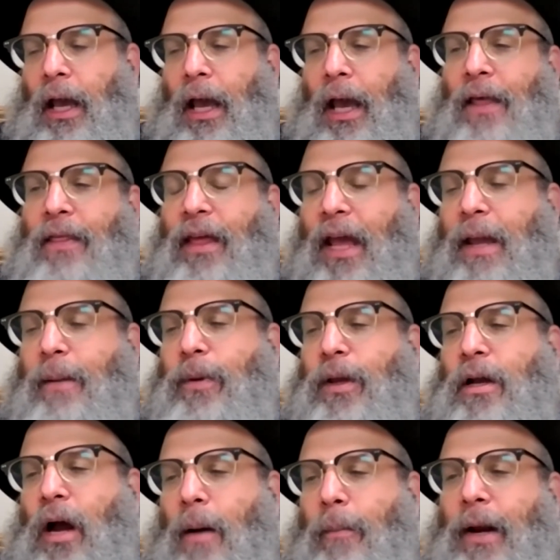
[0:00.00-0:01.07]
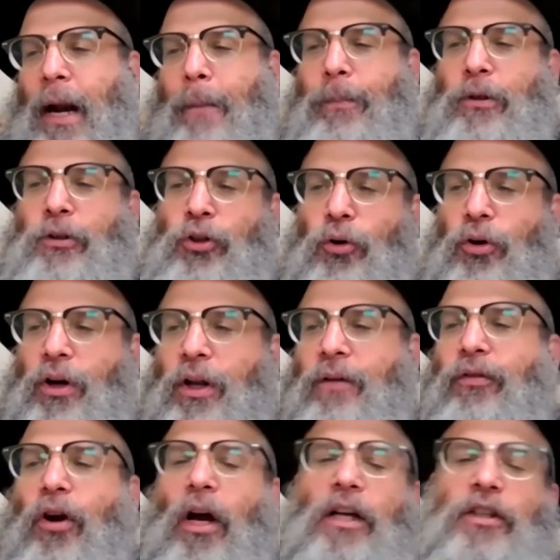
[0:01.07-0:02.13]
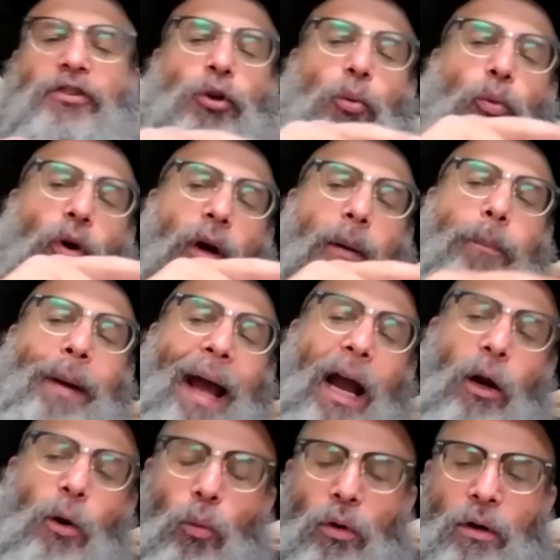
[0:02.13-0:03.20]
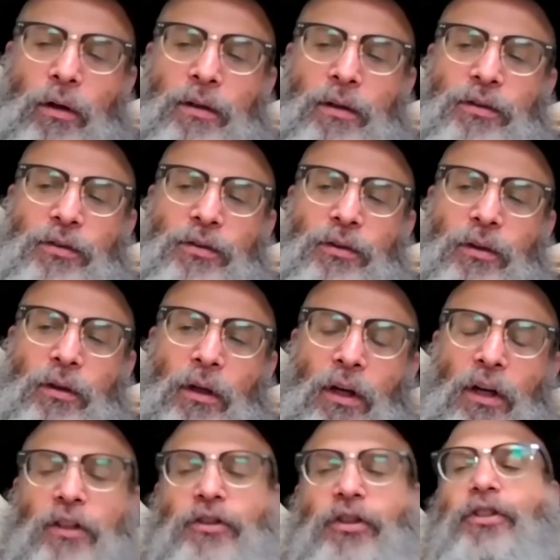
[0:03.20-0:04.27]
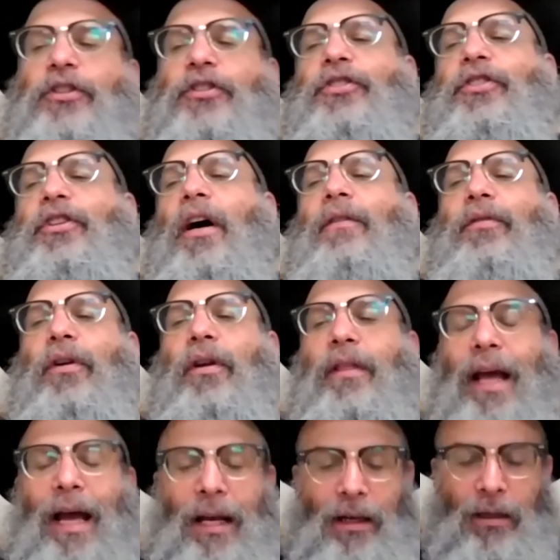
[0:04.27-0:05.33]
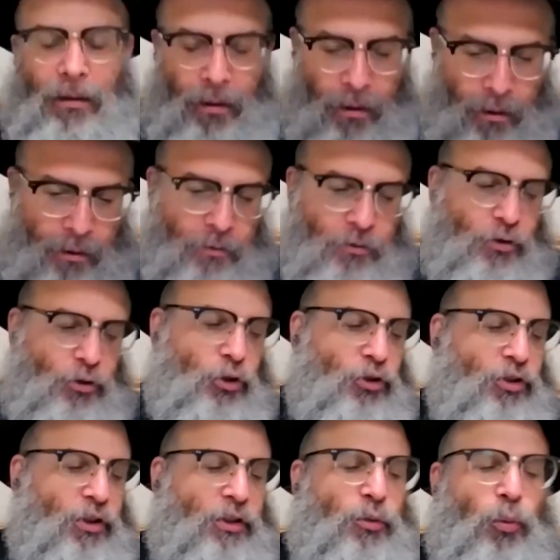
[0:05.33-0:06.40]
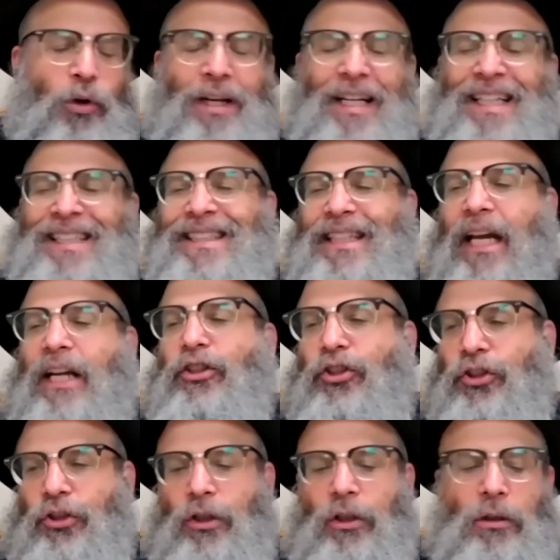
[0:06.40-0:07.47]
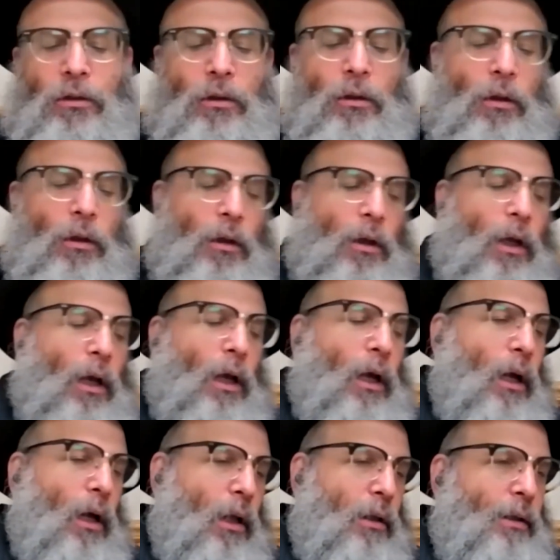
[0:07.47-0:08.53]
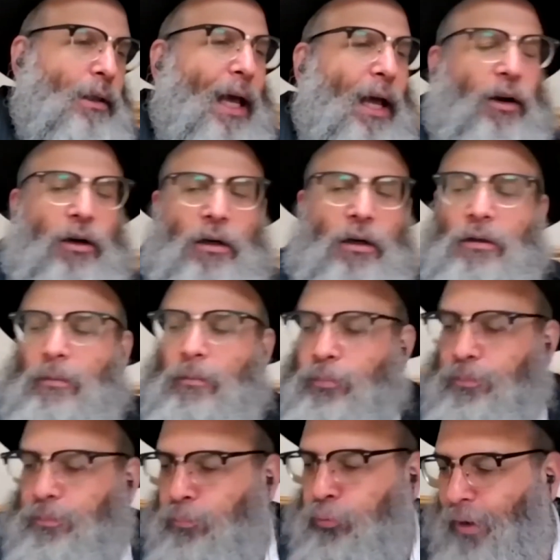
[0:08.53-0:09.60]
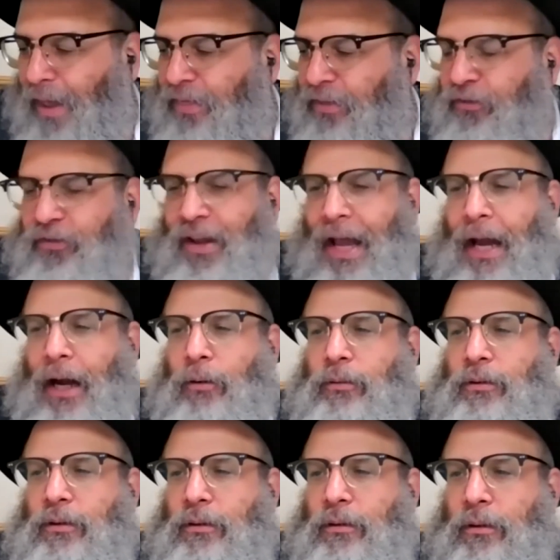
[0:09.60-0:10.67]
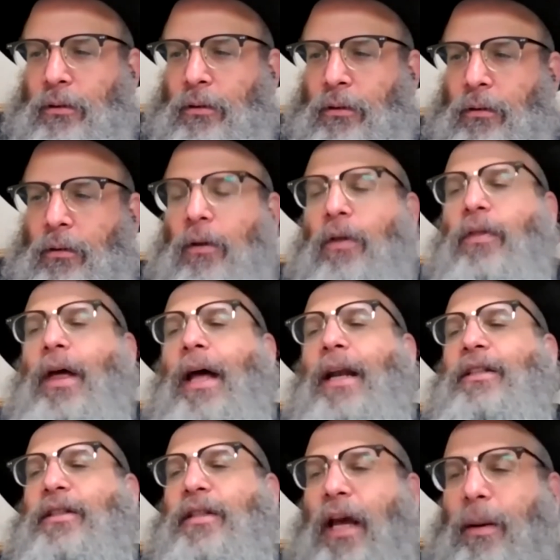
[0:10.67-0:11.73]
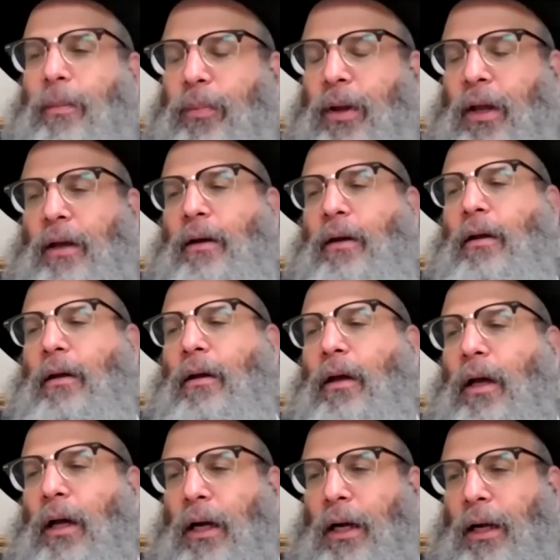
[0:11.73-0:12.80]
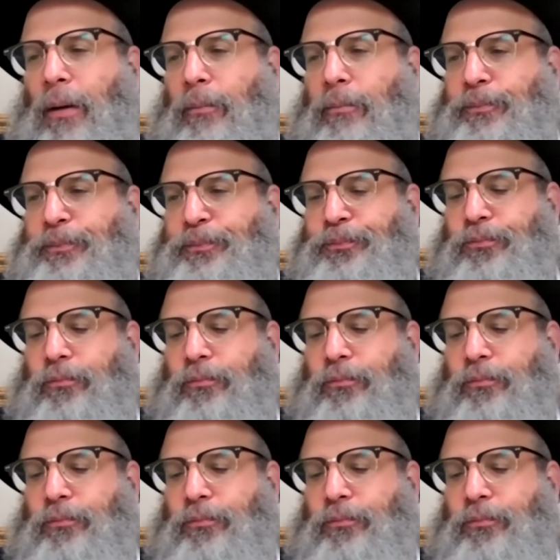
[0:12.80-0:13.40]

and they become an opportunity for us to work backwards to discover that I'll just use this word essential uh, letter breath sound that has then been um,